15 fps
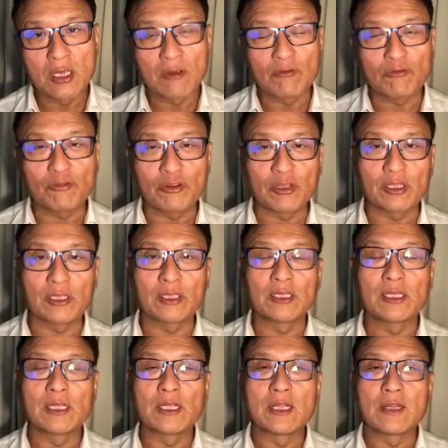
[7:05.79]
feel
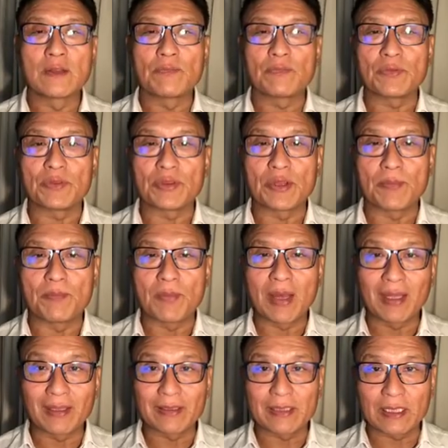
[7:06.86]
the
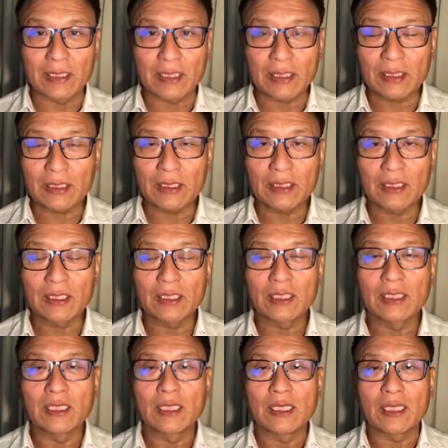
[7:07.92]
melody
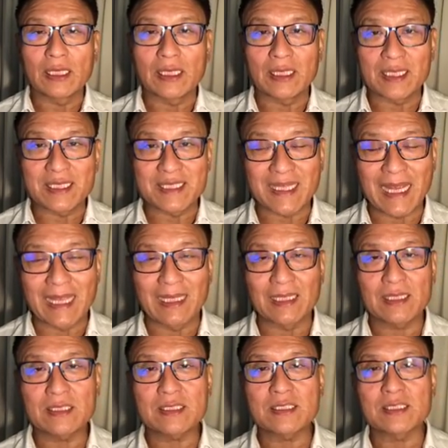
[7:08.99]
in the
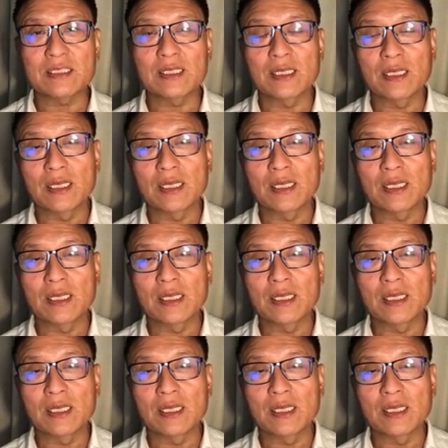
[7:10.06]
silence,